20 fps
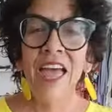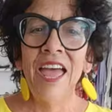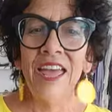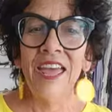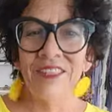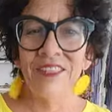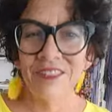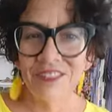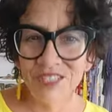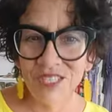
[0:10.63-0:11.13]

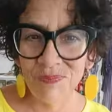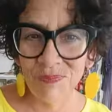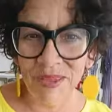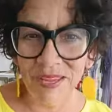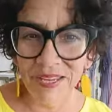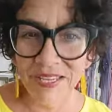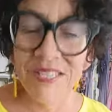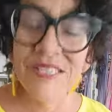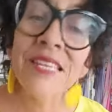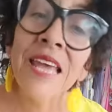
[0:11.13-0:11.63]
in this
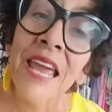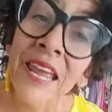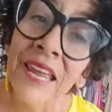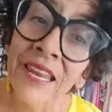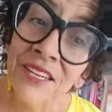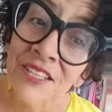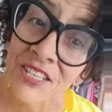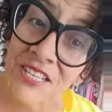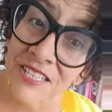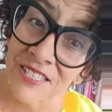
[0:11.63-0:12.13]
piece, and
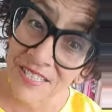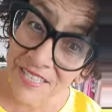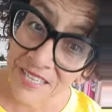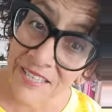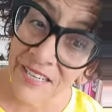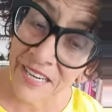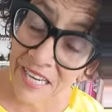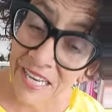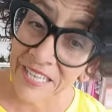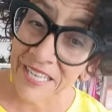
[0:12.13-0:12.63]
it's in a
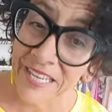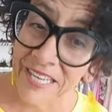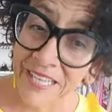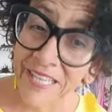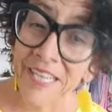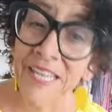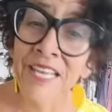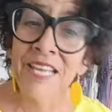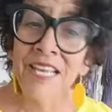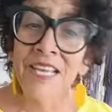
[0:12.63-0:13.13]
linen.
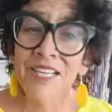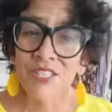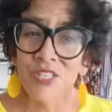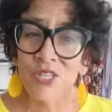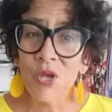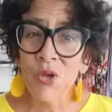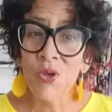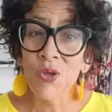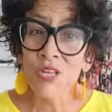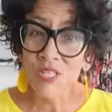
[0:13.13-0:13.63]
So
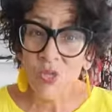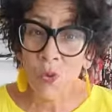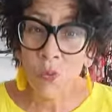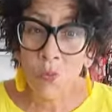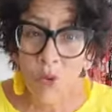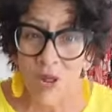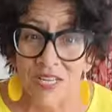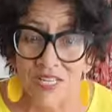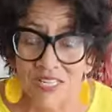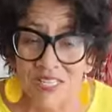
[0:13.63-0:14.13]
it's a
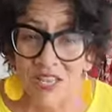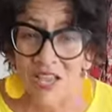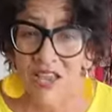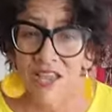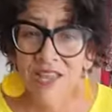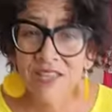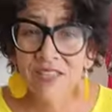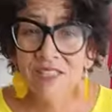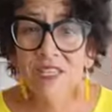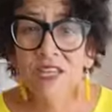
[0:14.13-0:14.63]
one
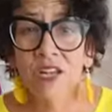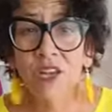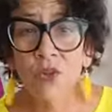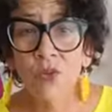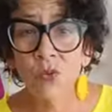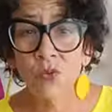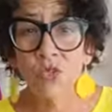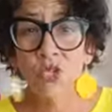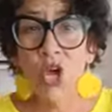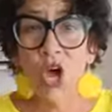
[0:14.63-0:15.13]
size little
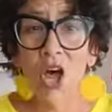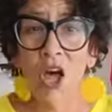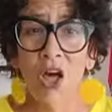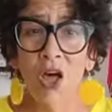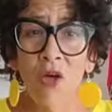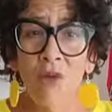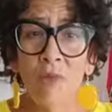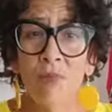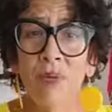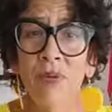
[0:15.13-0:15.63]

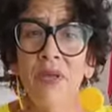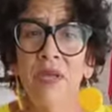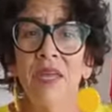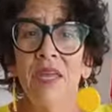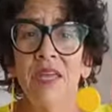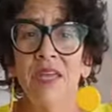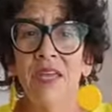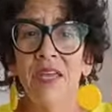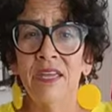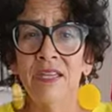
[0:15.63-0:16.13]
top.
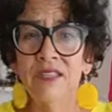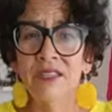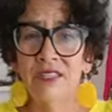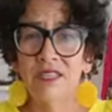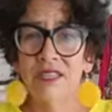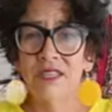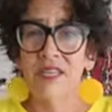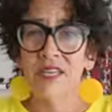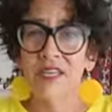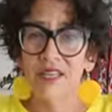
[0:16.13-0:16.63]
It
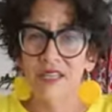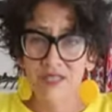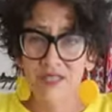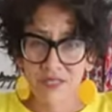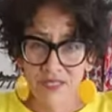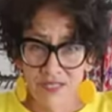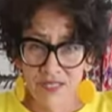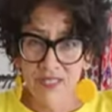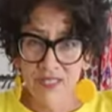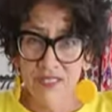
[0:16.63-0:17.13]
is